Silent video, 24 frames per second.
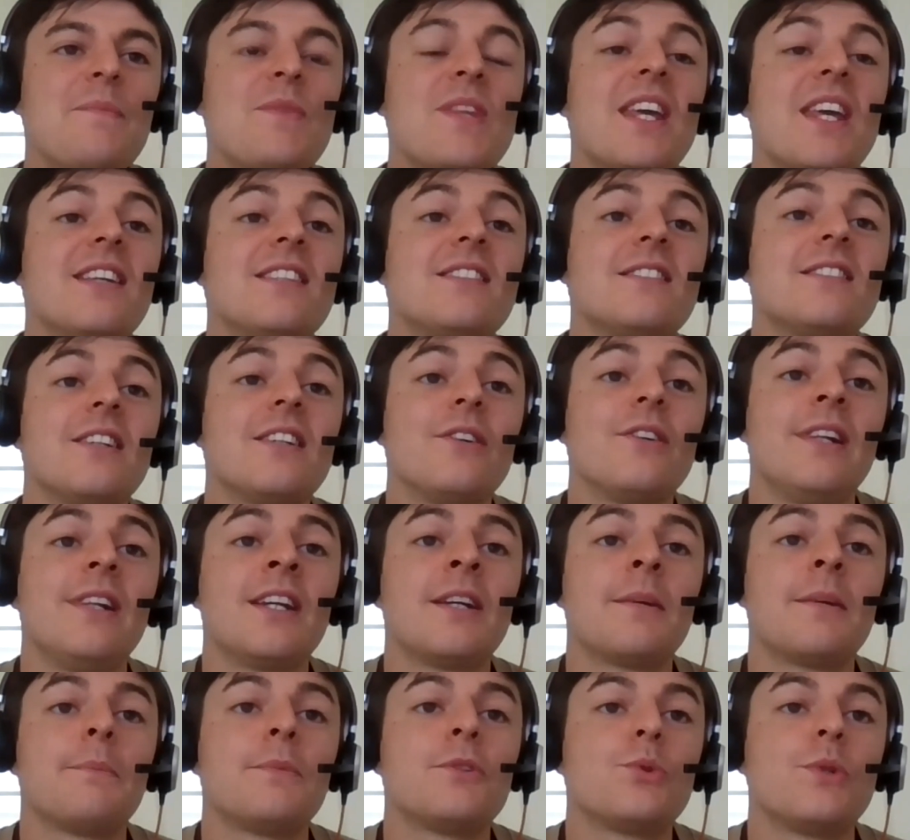Is there a
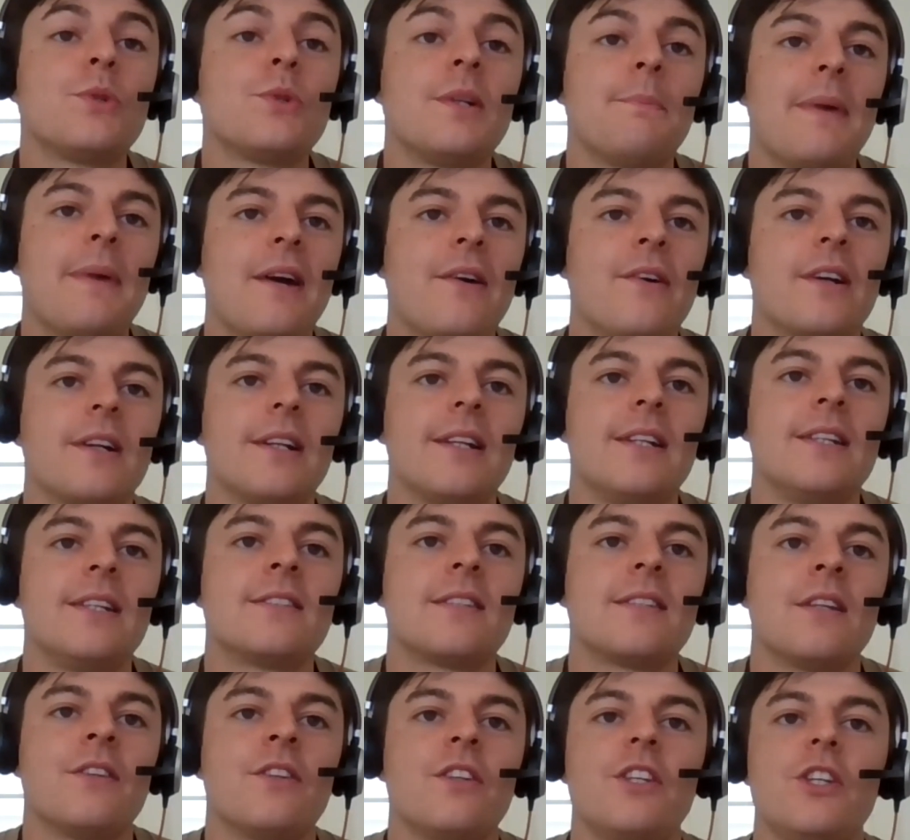link between Pericles
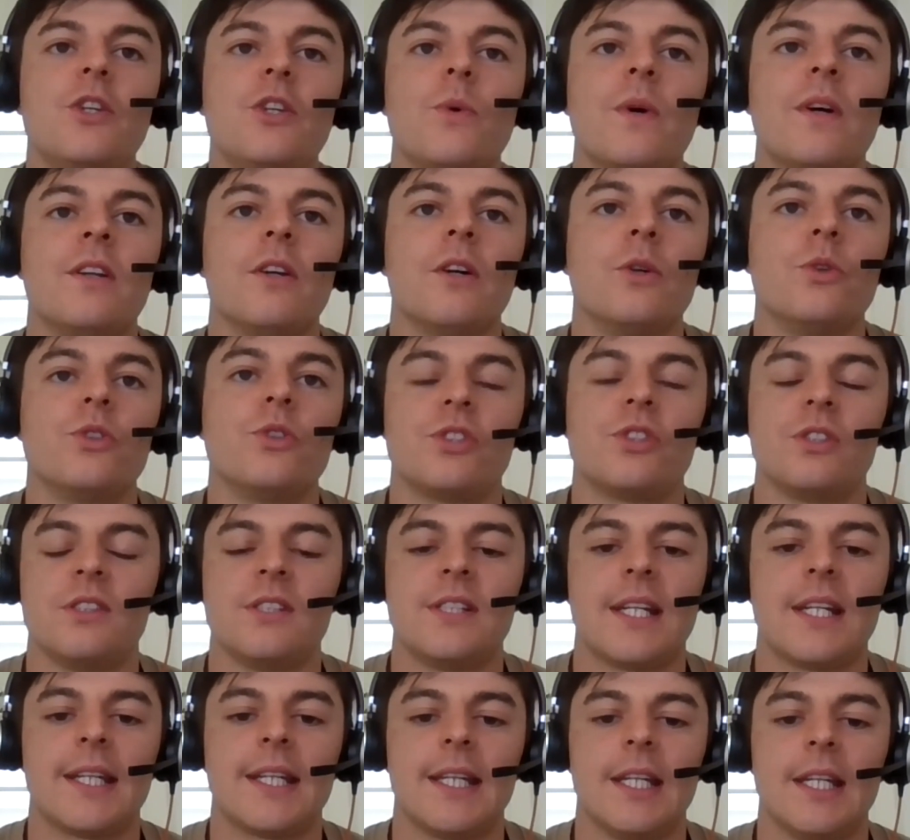and the UN Ocean
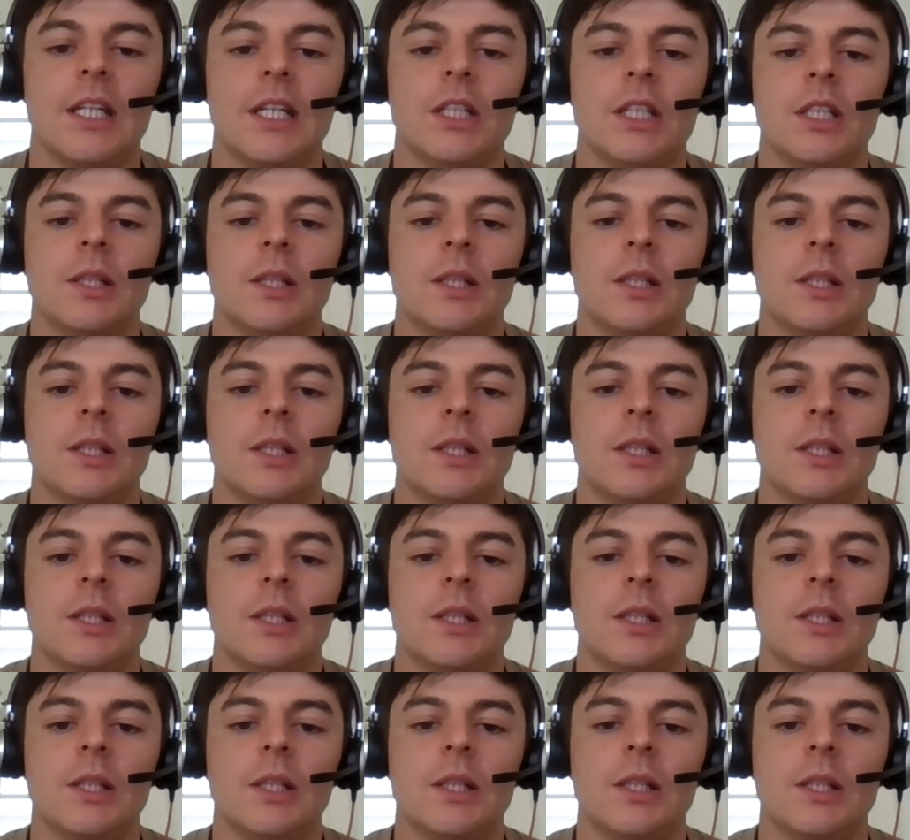Decade?